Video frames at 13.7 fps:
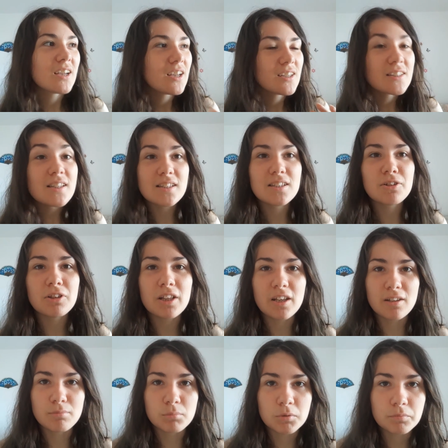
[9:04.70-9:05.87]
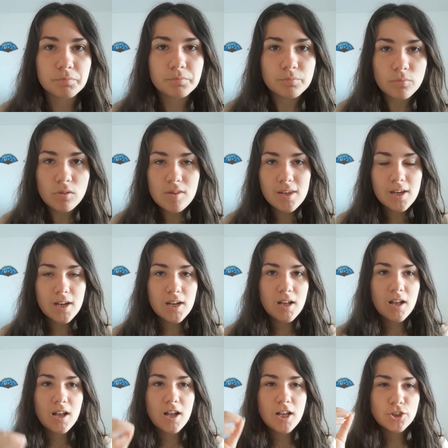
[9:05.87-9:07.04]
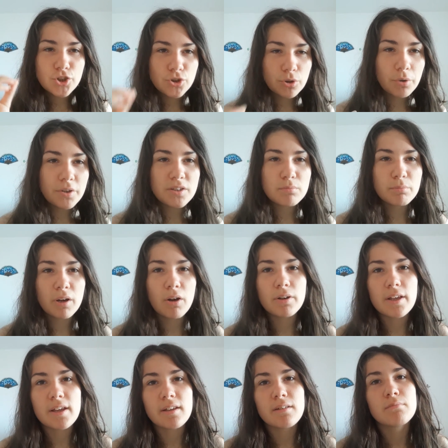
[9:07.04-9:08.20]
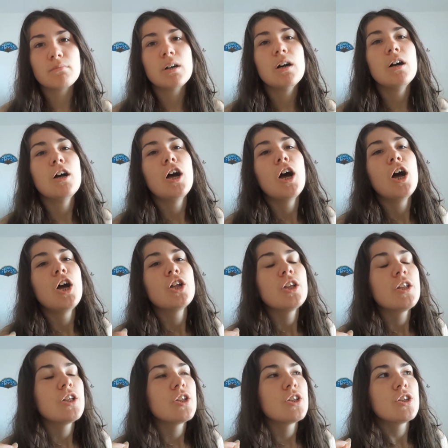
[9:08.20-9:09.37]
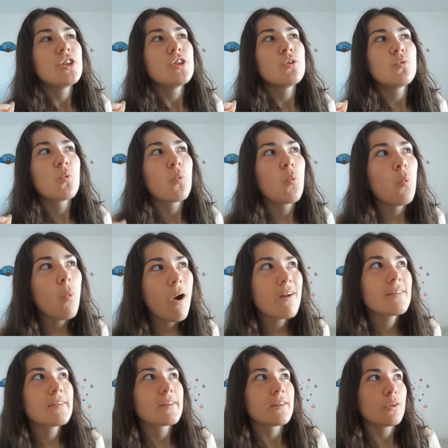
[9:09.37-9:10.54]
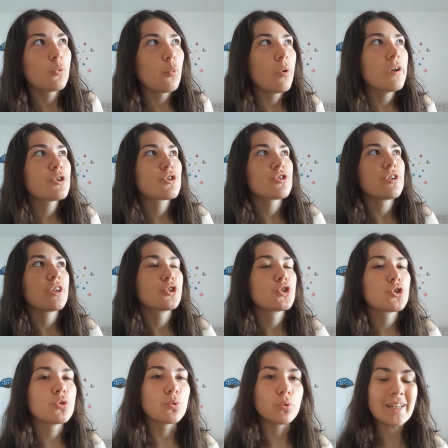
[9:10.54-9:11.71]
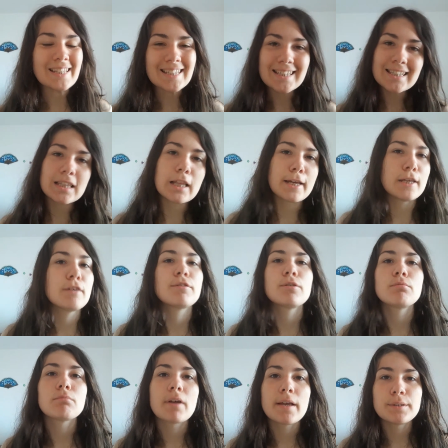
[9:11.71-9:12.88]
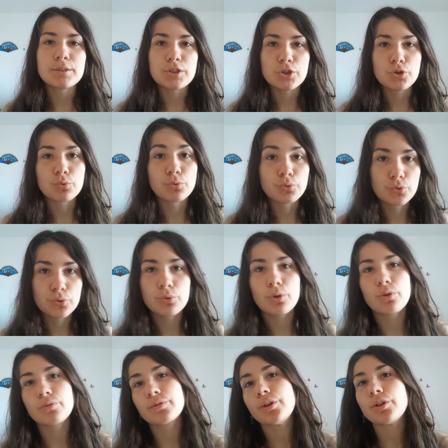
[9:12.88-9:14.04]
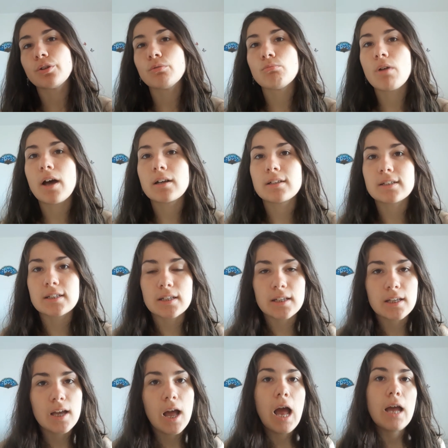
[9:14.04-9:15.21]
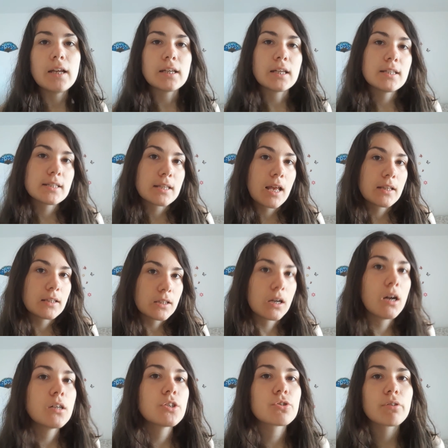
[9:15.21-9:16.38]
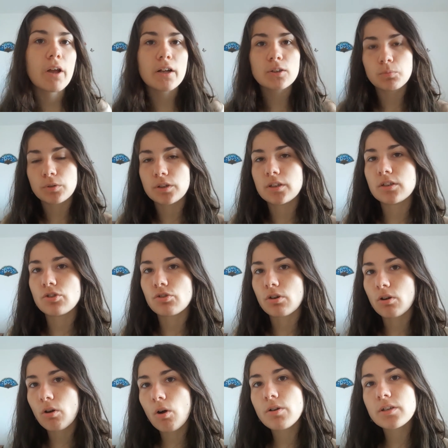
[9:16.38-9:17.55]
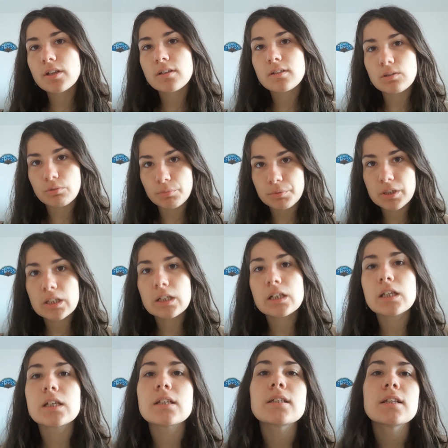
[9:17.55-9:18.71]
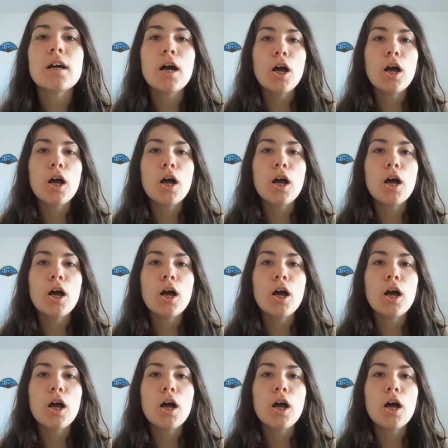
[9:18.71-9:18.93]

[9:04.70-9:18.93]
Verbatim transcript: it's still him. Stories about him wanting, wishing to enslave humanity, to rule over humanity. And he's had a contract with the draconians, reptilians,